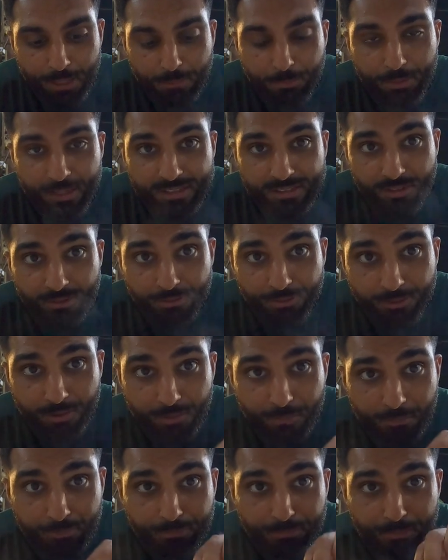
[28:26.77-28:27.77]
big
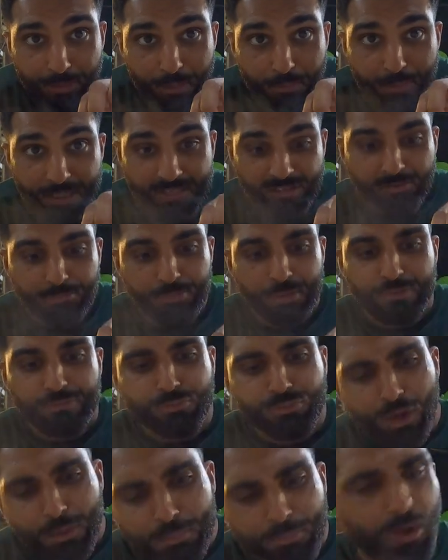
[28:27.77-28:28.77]
piece of beef.
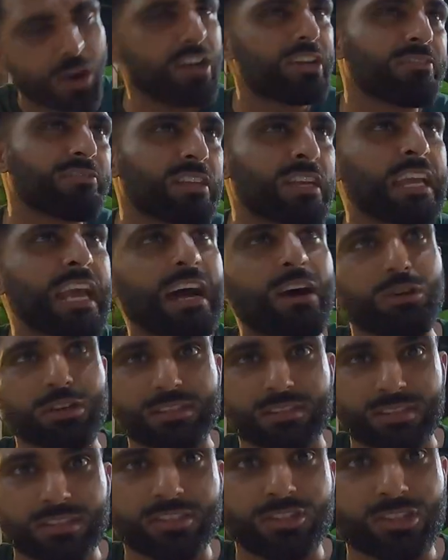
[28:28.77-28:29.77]
What part of the cow
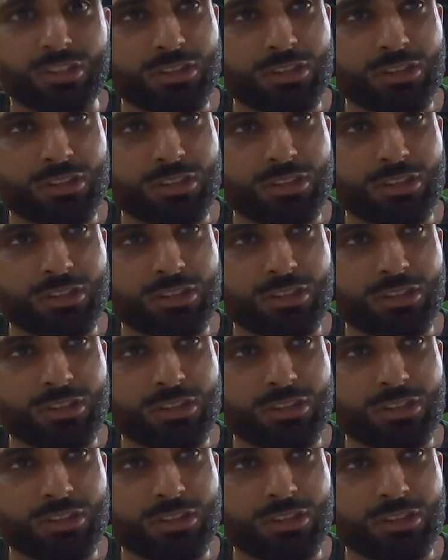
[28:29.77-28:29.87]
is this?